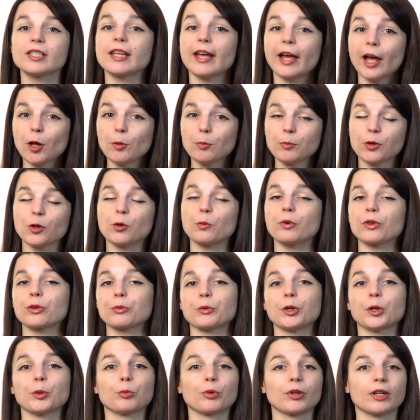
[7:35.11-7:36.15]
to help you
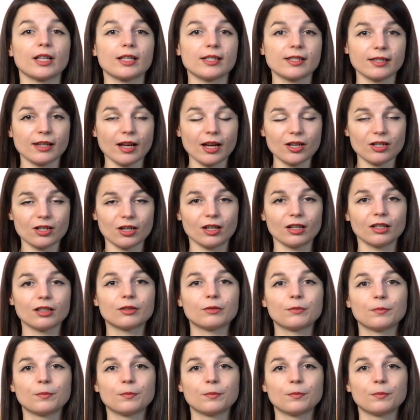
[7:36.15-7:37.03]
with real pronunciation.